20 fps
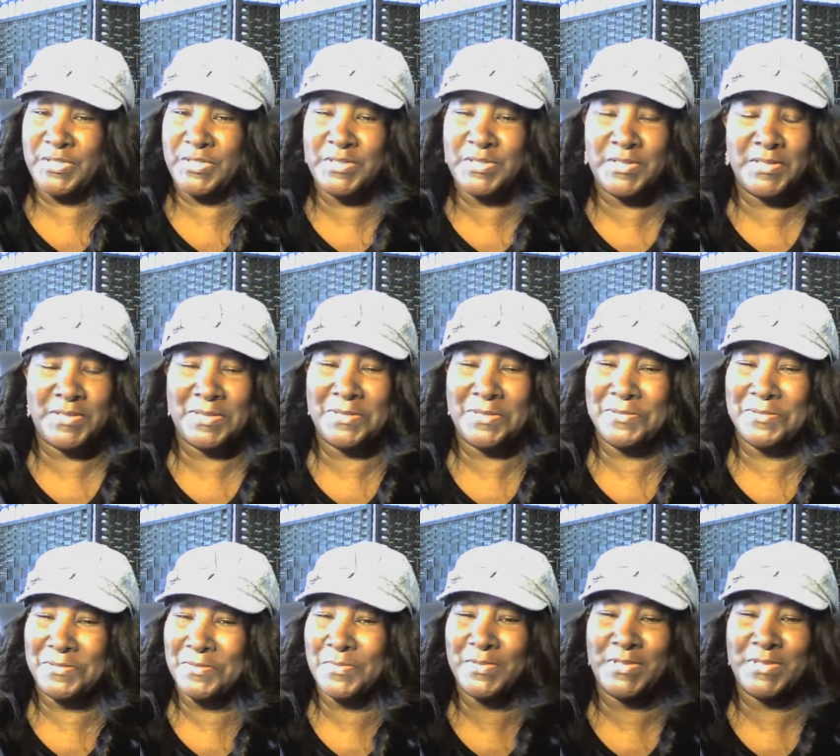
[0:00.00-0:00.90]
just to stay
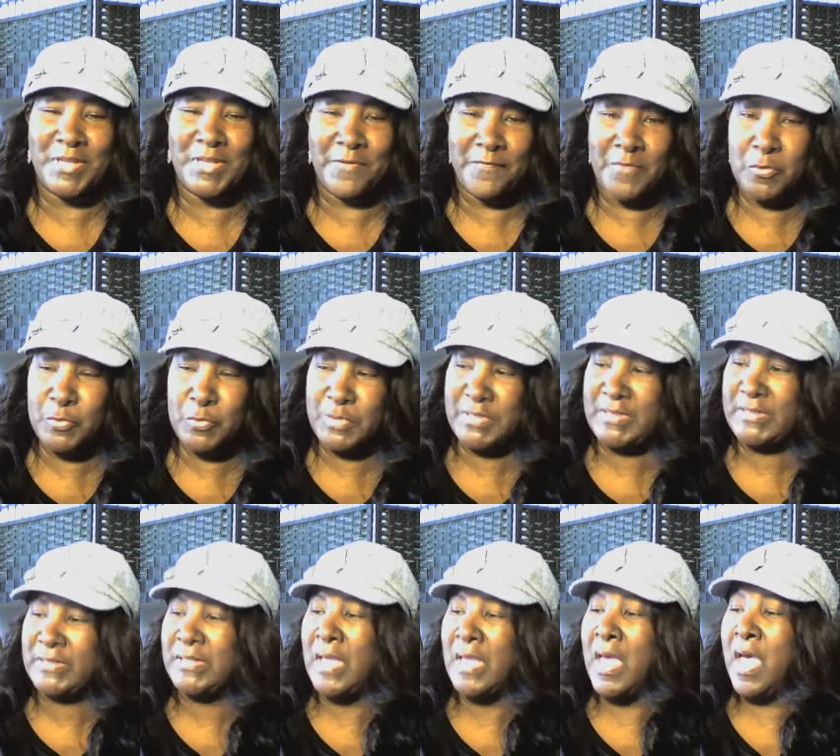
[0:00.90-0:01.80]
up, stay
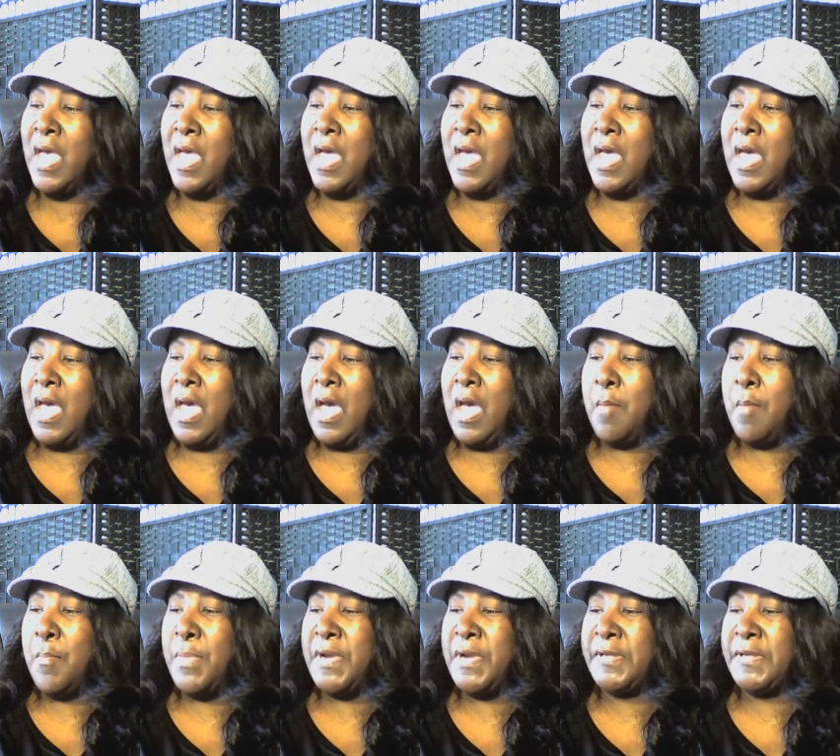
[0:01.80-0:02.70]
focused.
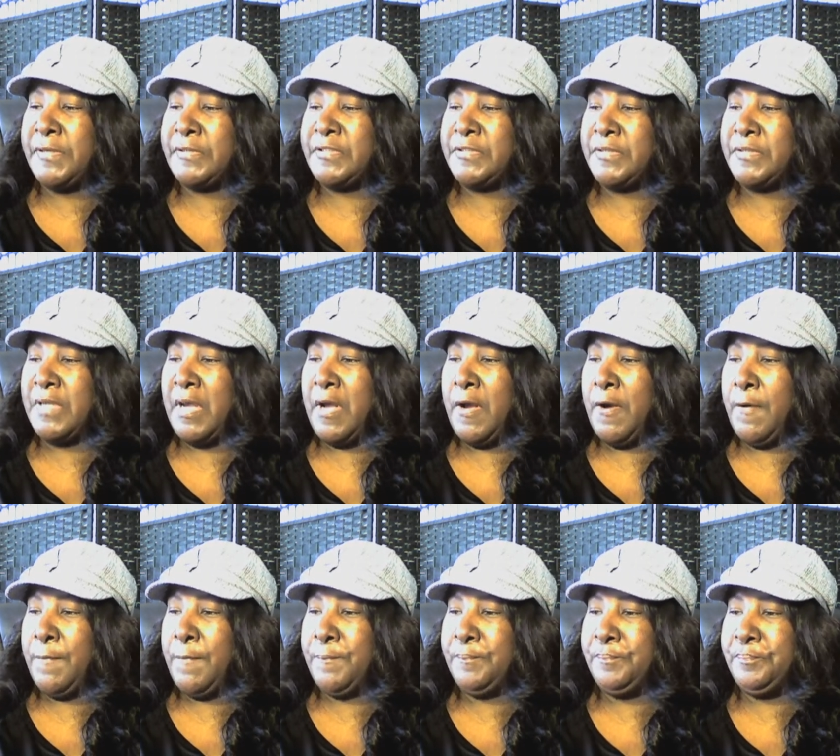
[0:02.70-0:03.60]
But,
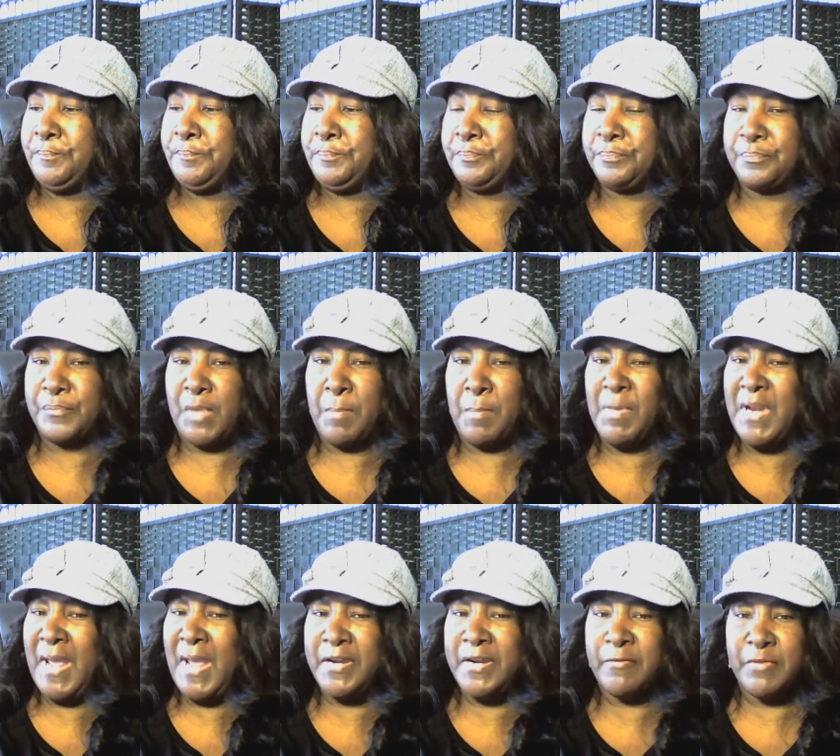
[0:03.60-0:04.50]
um, but
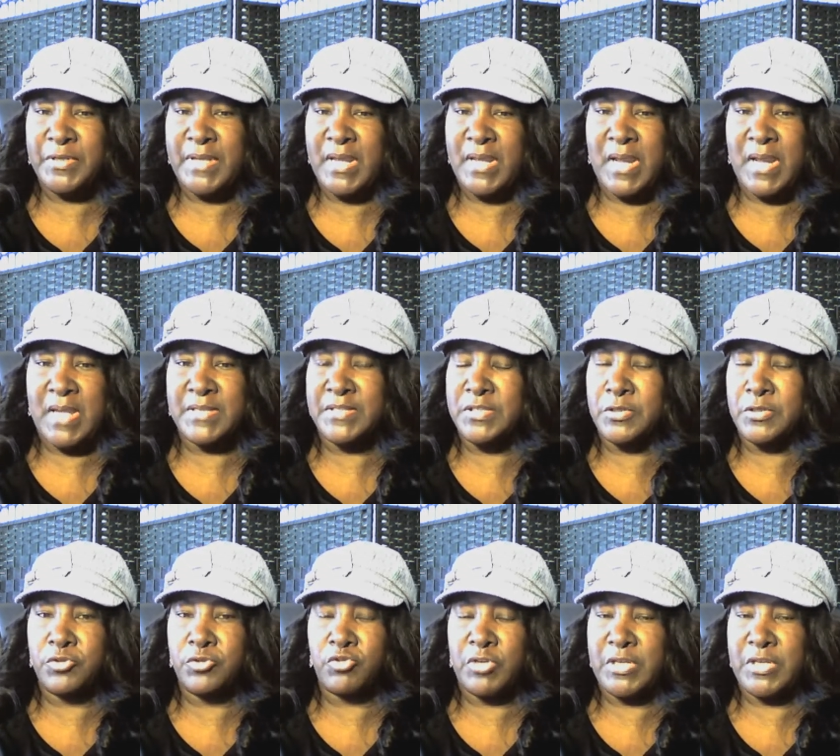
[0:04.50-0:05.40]
not every day. I still
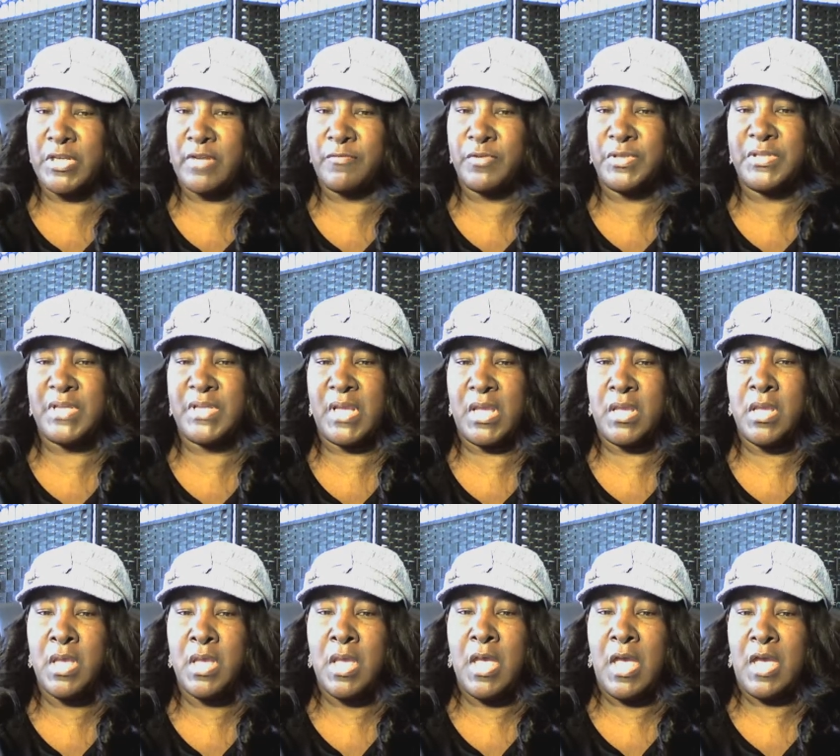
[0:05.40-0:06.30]
don't drink it every day.
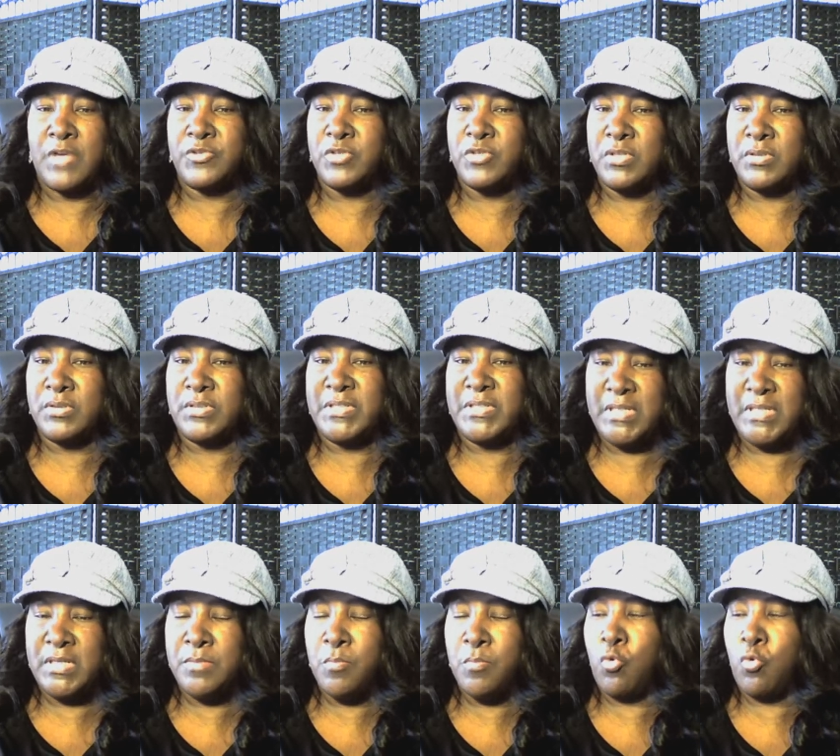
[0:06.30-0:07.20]
I drink
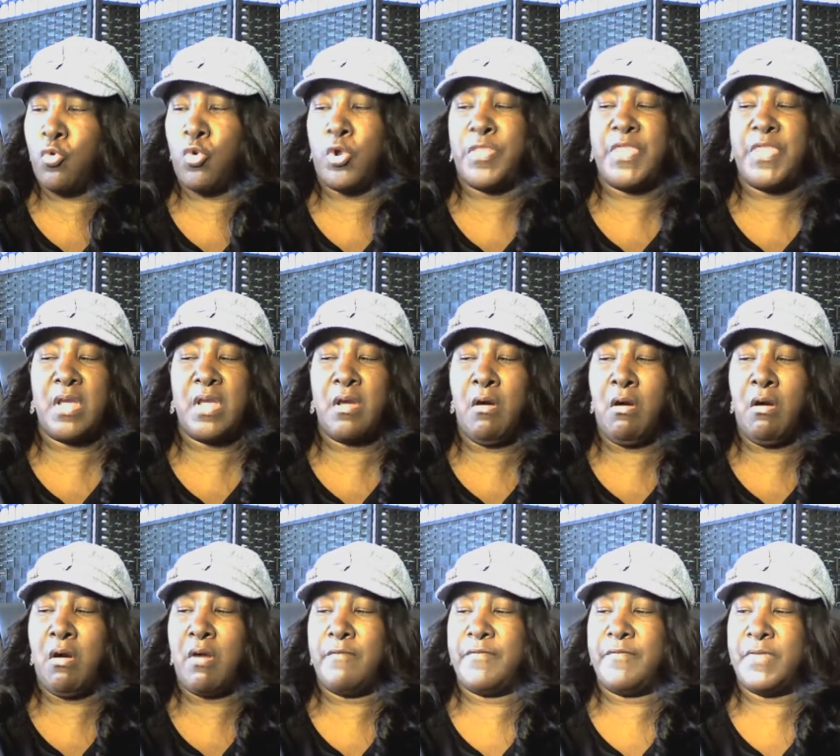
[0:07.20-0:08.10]
tea more than
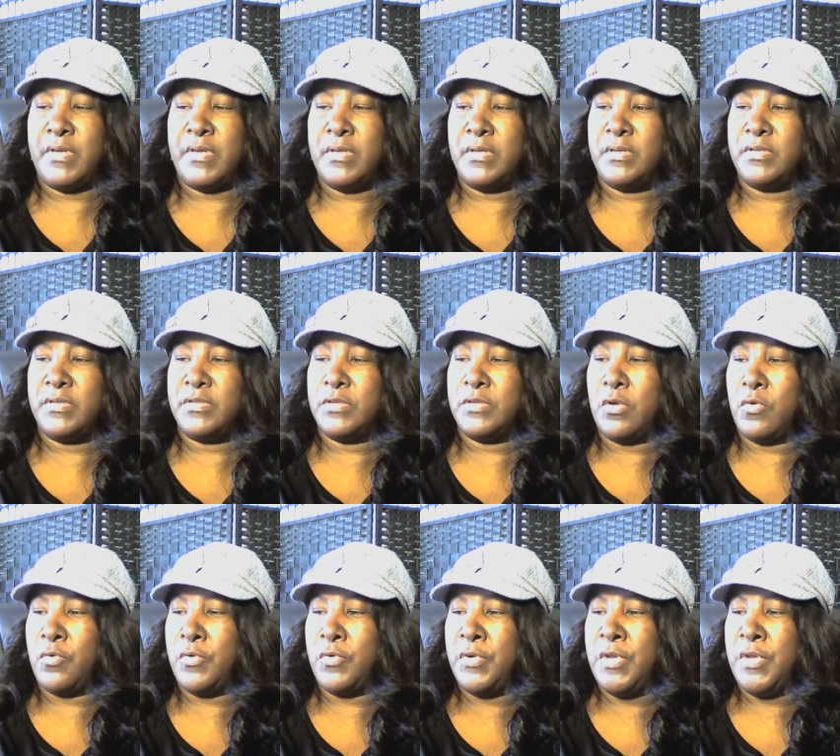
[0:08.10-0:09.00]
coffee.
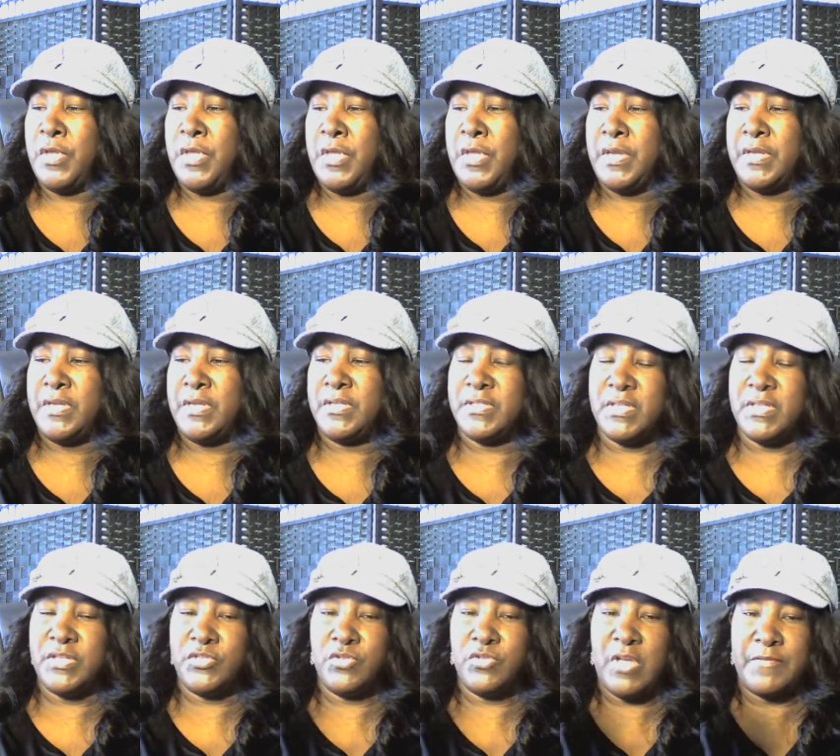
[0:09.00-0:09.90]
So it
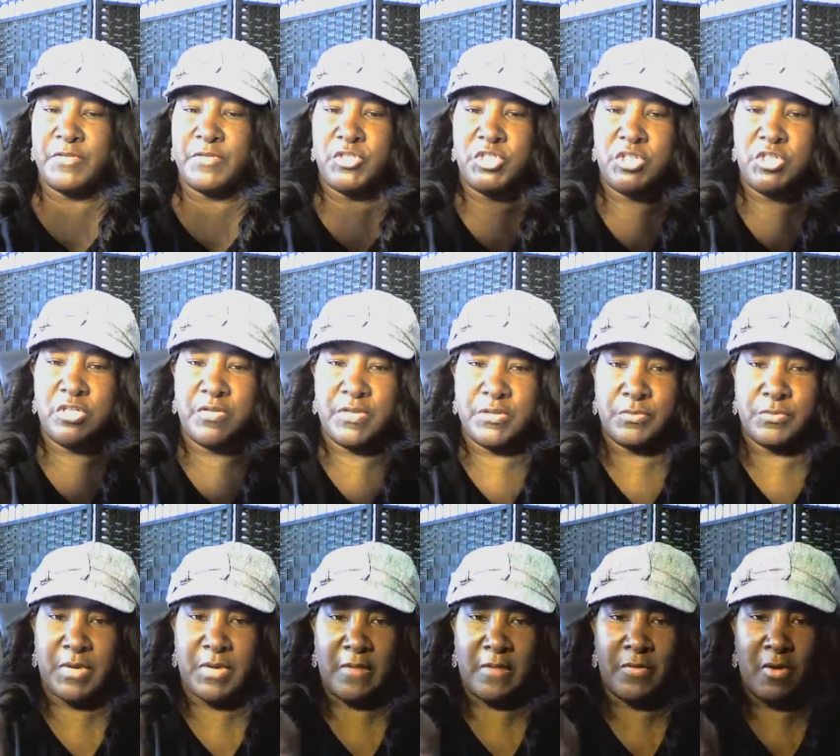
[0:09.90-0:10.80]
says you have to chill this
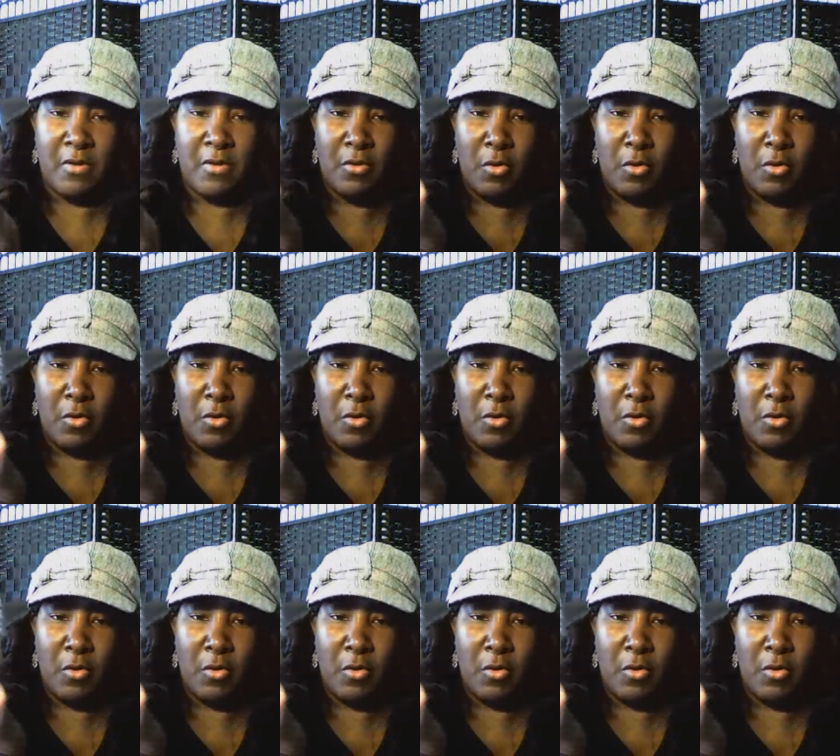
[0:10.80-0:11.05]
one after